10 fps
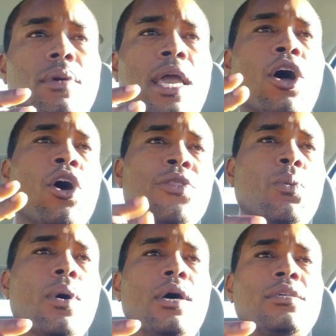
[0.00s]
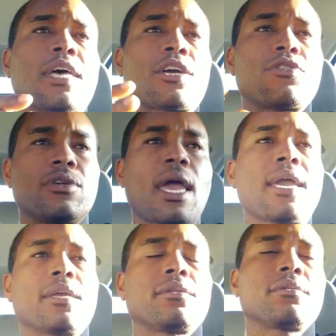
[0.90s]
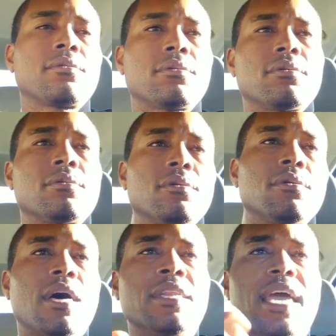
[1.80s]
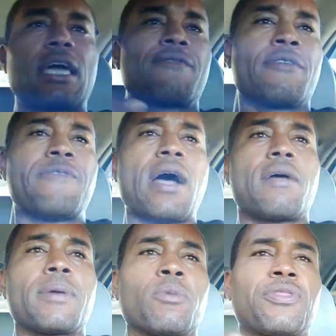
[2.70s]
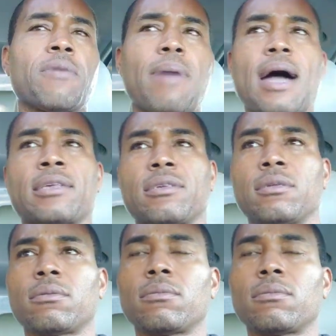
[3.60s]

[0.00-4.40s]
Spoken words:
and are the ones that create a negative environment within boxing.